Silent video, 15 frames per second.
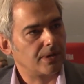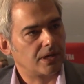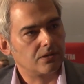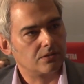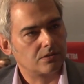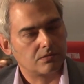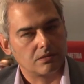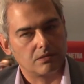
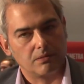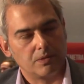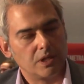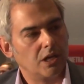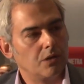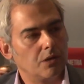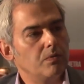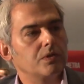Because
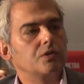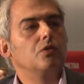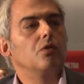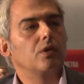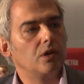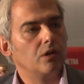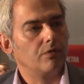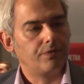we were
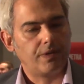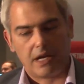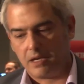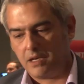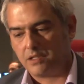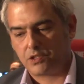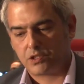talking off air.